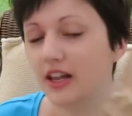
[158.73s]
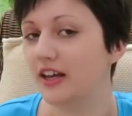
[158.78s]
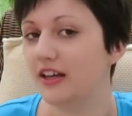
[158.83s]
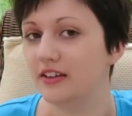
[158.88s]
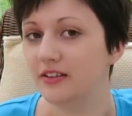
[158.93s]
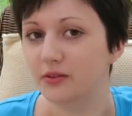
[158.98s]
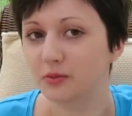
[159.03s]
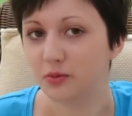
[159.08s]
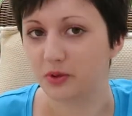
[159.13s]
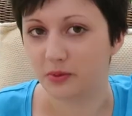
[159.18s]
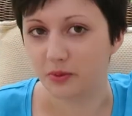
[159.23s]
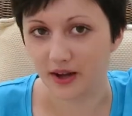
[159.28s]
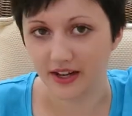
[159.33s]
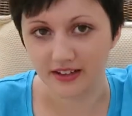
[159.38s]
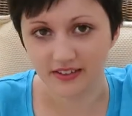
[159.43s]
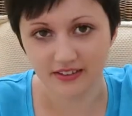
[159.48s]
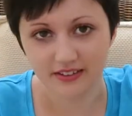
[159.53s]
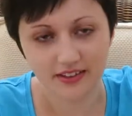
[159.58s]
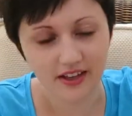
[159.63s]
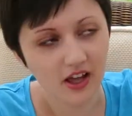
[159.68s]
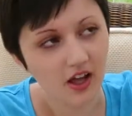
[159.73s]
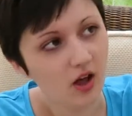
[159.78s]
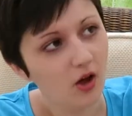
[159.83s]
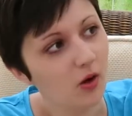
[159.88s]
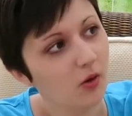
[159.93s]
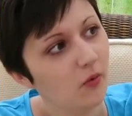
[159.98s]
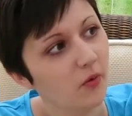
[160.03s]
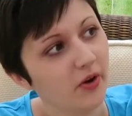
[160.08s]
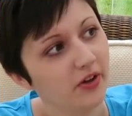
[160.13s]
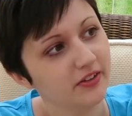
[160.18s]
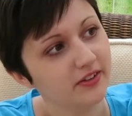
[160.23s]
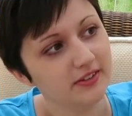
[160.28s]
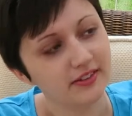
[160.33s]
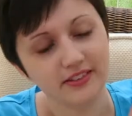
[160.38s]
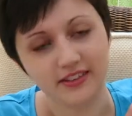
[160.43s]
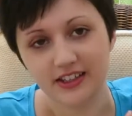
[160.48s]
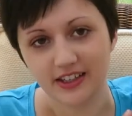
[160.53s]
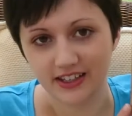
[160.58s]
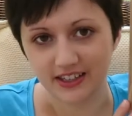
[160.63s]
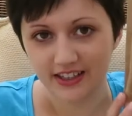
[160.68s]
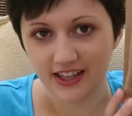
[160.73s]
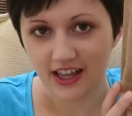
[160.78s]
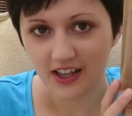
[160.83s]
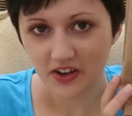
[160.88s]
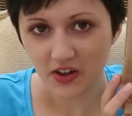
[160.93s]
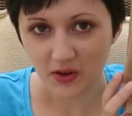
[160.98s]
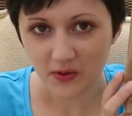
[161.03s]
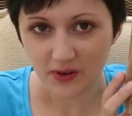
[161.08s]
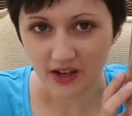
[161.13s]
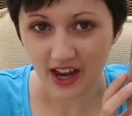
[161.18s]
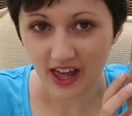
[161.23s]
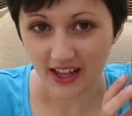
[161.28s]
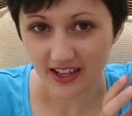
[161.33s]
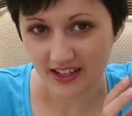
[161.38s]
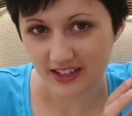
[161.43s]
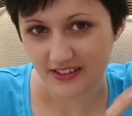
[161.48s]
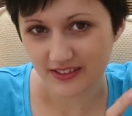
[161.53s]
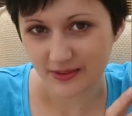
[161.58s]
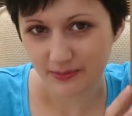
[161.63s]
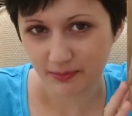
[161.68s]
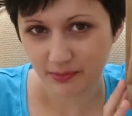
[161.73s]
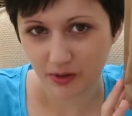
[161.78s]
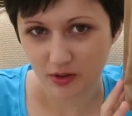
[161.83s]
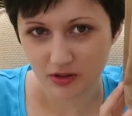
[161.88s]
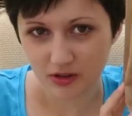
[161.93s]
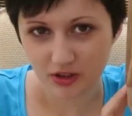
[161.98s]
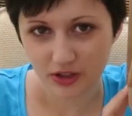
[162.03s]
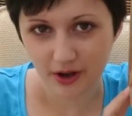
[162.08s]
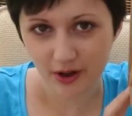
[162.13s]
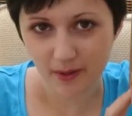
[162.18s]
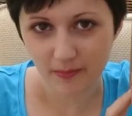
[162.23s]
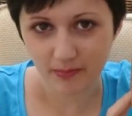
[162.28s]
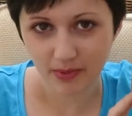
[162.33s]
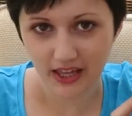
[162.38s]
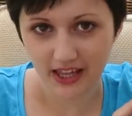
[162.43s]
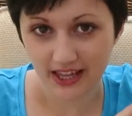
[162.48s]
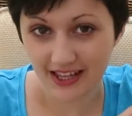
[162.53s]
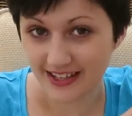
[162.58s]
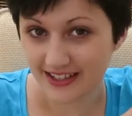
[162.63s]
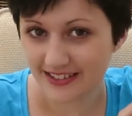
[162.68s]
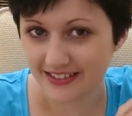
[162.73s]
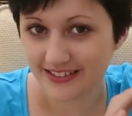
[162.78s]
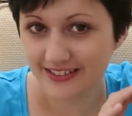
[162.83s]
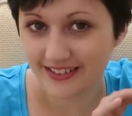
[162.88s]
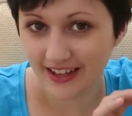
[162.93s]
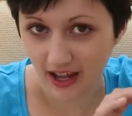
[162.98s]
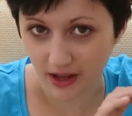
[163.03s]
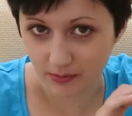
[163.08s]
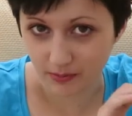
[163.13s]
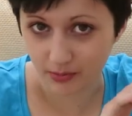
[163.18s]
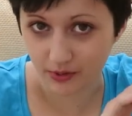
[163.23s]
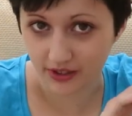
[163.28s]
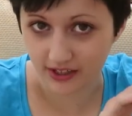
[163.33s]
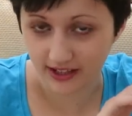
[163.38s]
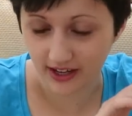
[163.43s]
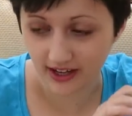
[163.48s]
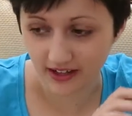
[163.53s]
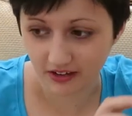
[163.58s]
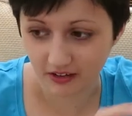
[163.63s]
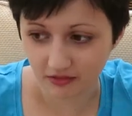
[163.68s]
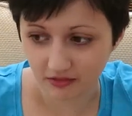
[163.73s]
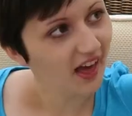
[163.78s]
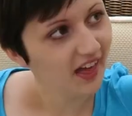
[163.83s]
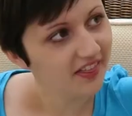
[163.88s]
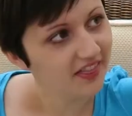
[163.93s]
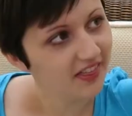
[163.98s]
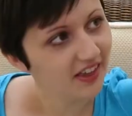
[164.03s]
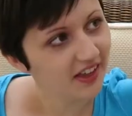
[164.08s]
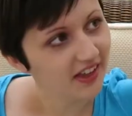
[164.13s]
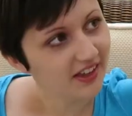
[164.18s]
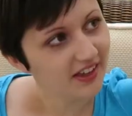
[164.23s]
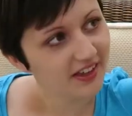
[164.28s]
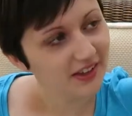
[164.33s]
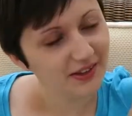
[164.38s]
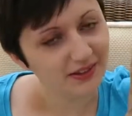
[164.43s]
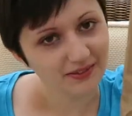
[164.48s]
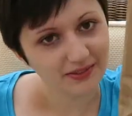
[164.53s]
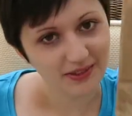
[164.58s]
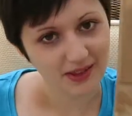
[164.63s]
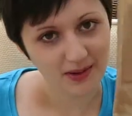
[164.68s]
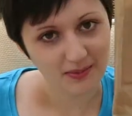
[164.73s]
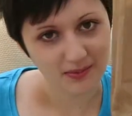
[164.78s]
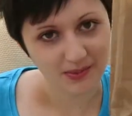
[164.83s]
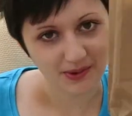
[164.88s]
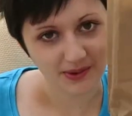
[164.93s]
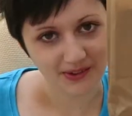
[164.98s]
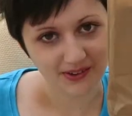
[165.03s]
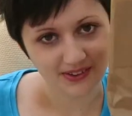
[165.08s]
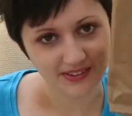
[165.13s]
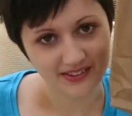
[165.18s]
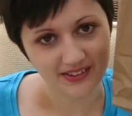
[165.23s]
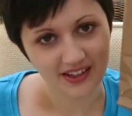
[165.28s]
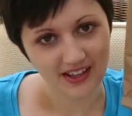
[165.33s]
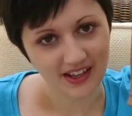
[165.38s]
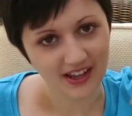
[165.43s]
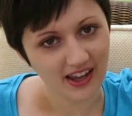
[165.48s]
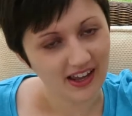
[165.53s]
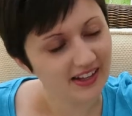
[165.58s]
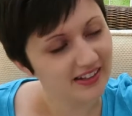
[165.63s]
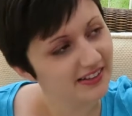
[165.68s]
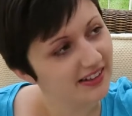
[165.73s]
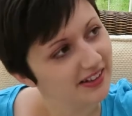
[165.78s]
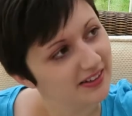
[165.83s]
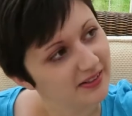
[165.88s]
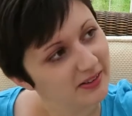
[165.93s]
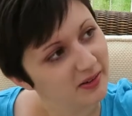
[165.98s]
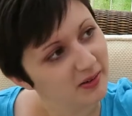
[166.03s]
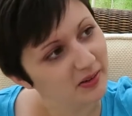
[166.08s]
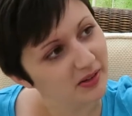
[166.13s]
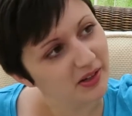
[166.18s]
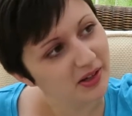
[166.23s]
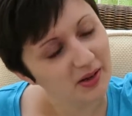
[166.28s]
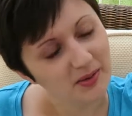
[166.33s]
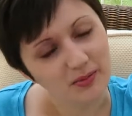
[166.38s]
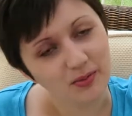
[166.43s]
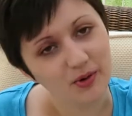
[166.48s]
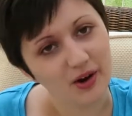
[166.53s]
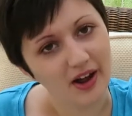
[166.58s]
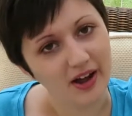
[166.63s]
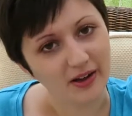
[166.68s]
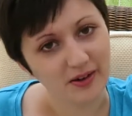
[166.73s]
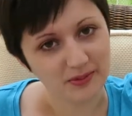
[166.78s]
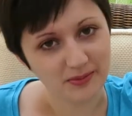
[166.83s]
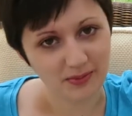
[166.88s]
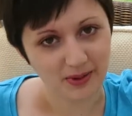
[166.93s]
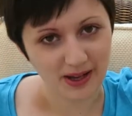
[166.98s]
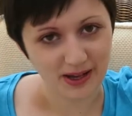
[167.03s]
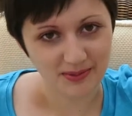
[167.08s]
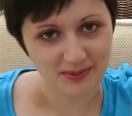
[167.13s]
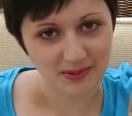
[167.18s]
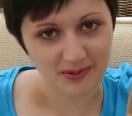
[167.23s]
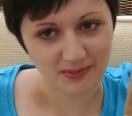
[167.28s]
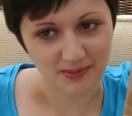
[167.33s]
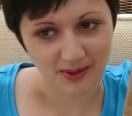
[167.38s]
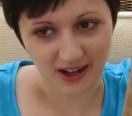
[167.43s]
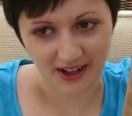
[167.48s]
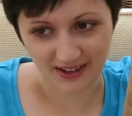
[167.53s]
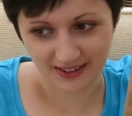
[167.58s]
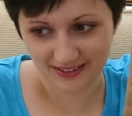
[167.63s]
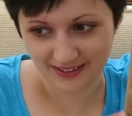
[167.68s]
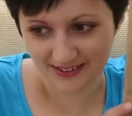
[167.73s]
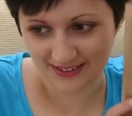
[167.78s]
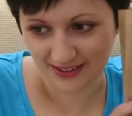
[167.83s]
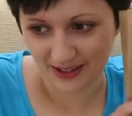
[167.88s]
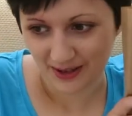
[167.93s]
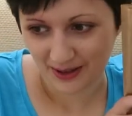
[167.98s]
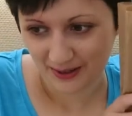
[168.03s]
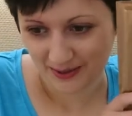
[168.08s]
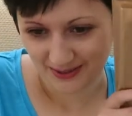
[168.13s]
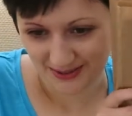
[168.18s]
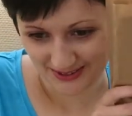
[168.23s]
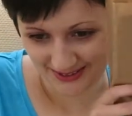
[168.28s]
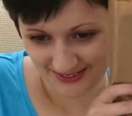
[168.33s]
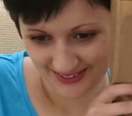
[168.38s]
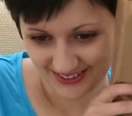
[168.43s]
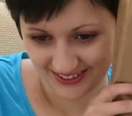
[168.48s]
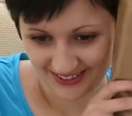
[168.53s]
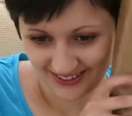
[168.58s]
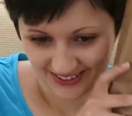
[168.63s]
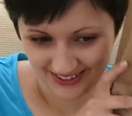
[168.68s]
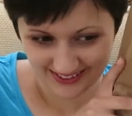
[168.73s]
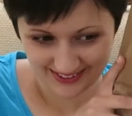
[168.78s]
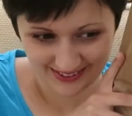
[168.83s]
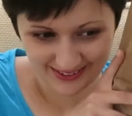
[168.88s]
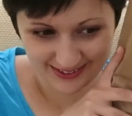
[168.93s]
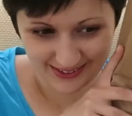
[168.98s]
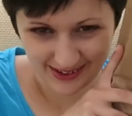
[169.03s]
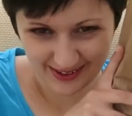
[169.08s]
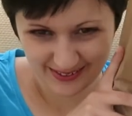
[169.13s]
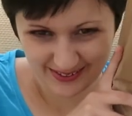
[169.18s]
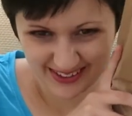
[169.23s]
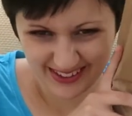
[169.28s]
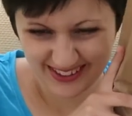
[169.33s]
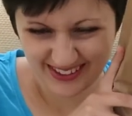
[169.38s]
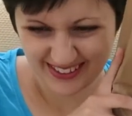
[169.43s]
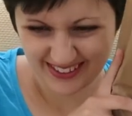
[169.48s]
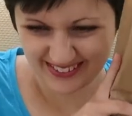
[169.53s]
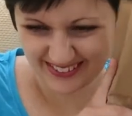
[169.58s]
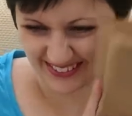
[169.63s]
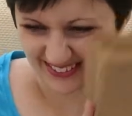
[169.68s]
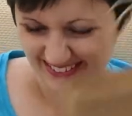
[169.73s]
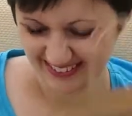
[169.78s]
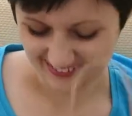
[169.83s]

place we went was the Yellow Light bookshop in Tetbury and, and they give their books in little brown paper bags which is so cute.